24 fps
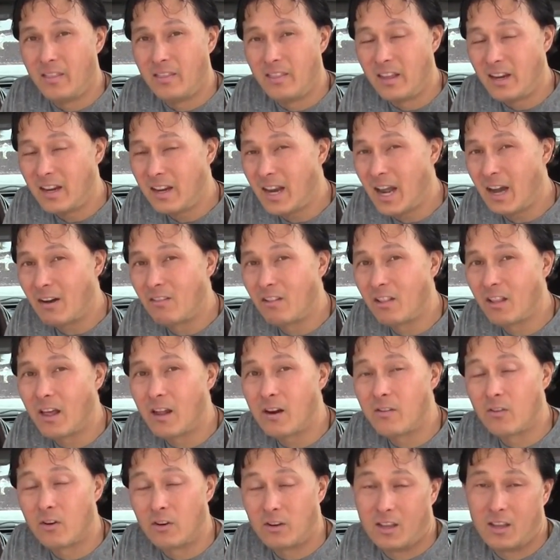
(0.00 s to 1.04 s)
they didn't have a
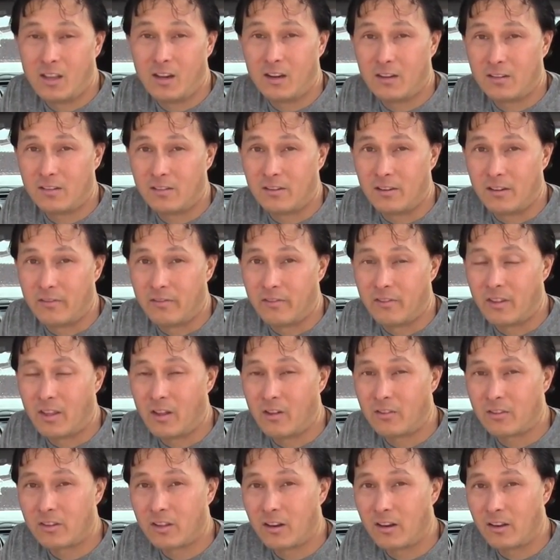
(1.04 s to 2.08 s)
lot of organic stuff, so
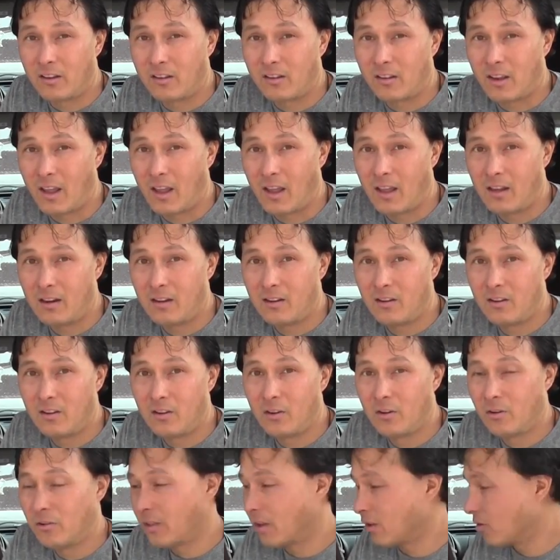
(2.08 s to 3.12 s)
that was kind of sad, you
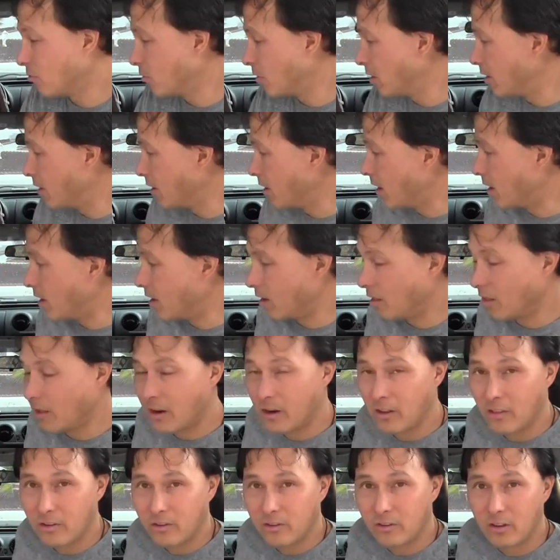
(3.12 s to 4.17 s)
know. That's why I got a
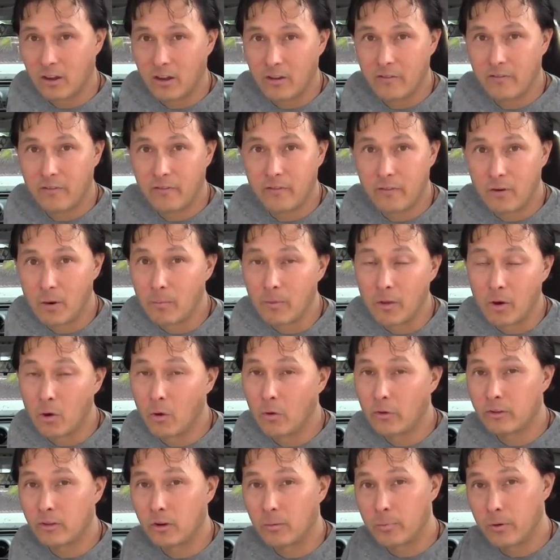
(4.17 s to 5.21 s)
lot of the stuff from the
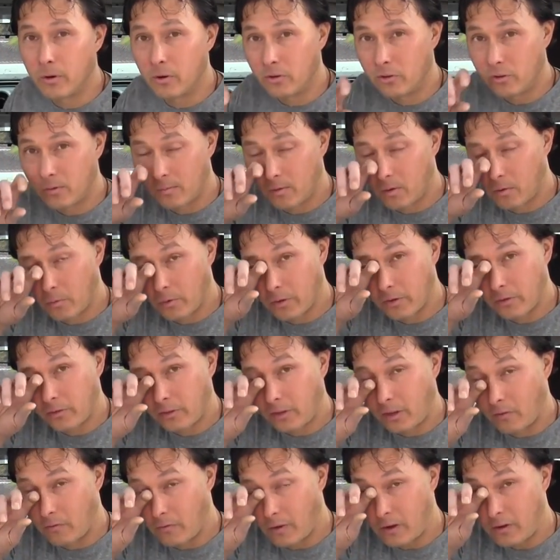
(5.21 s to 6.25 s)
Wholesale Produce Terminal was
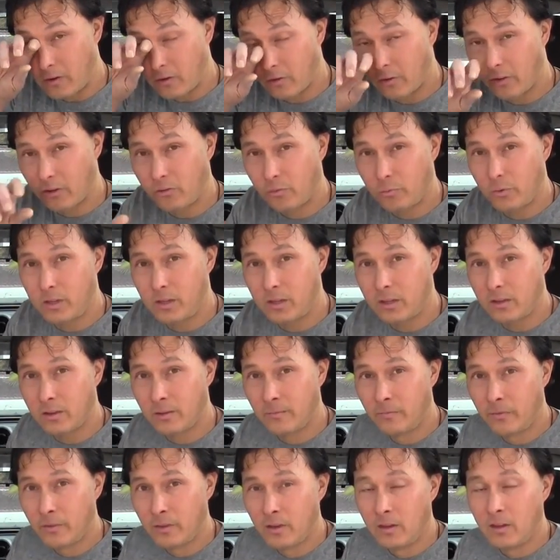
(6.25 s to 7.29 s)
conventional this week,
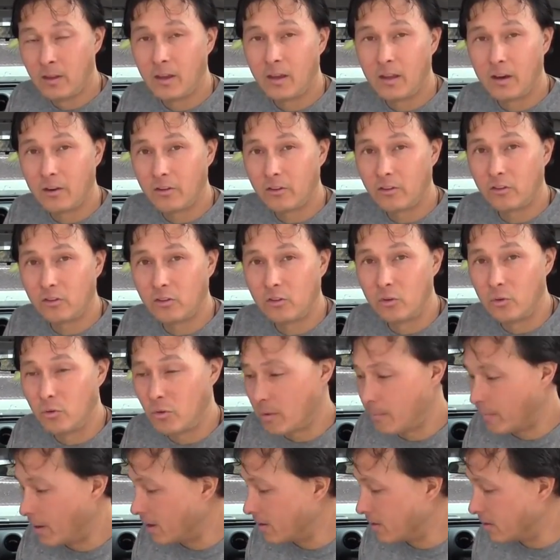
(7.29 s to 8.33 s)
and I was just
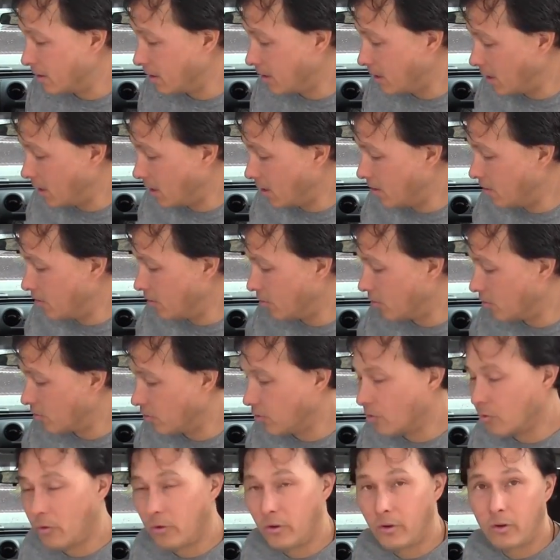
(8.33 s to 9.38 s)
doing the best I can. This was
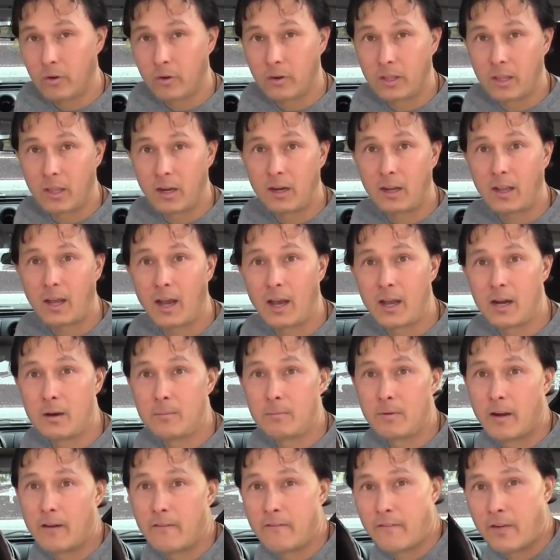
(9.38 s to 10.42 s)
the only organic
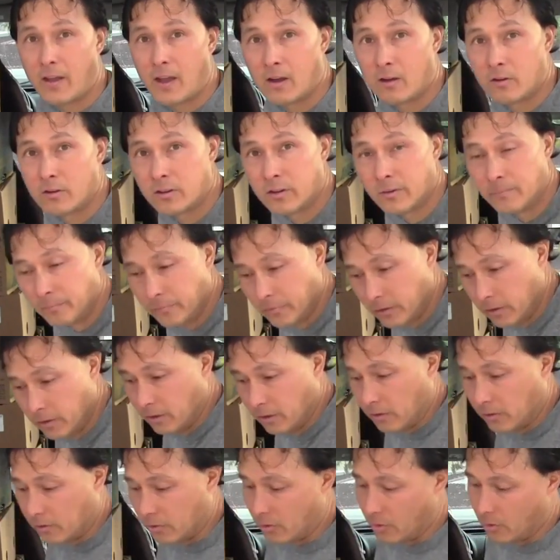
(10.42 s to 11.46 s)
item I found.
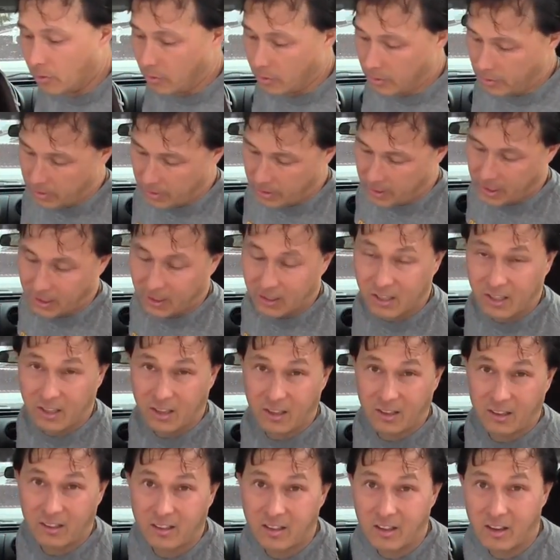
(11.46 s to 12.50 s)
So the next
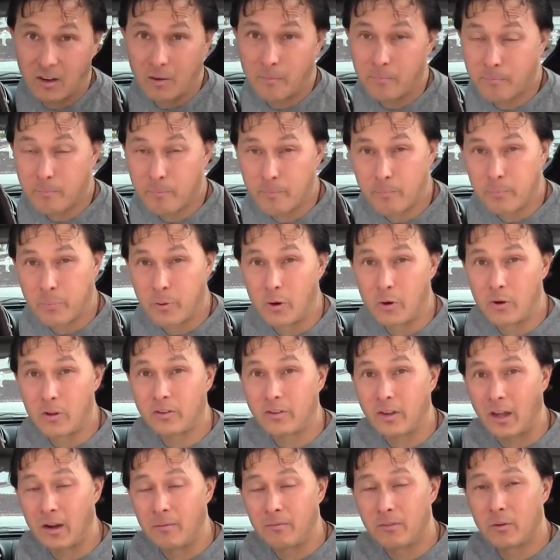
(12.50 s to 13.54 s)
set of
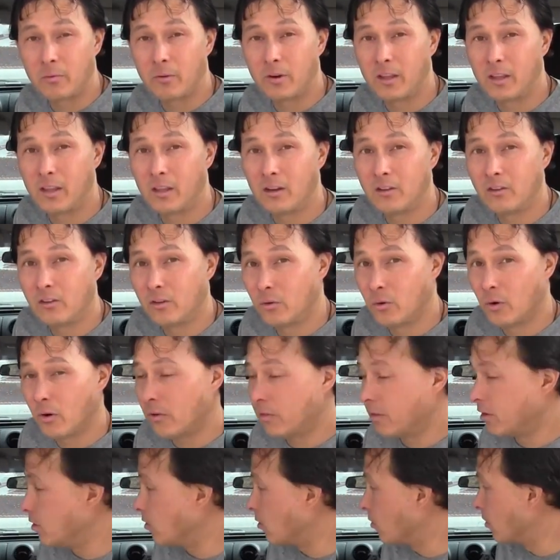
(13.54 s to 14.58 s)
produce items I want to get into
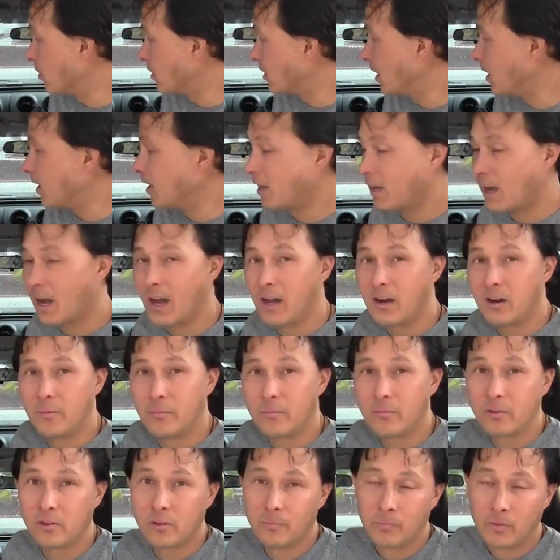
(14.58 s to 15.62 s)
are the organic
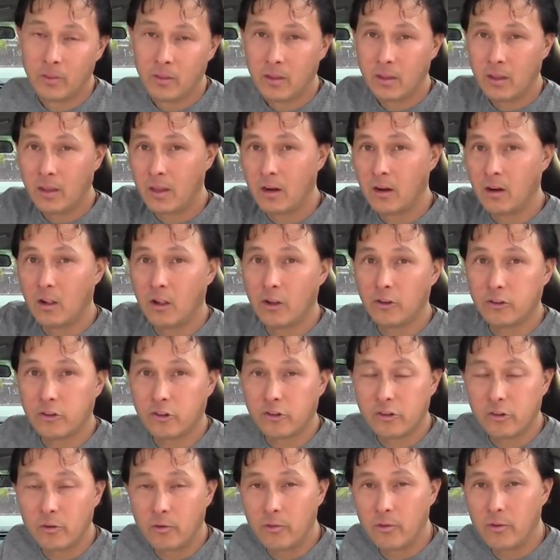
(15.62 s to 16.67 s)
items, and I'll also
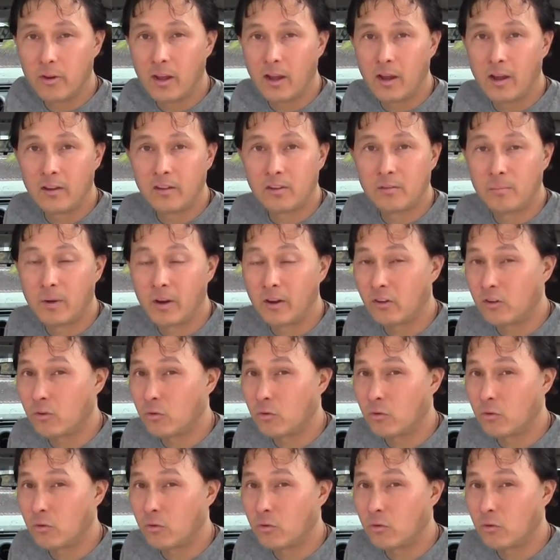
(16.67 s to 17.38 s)
share with you guys my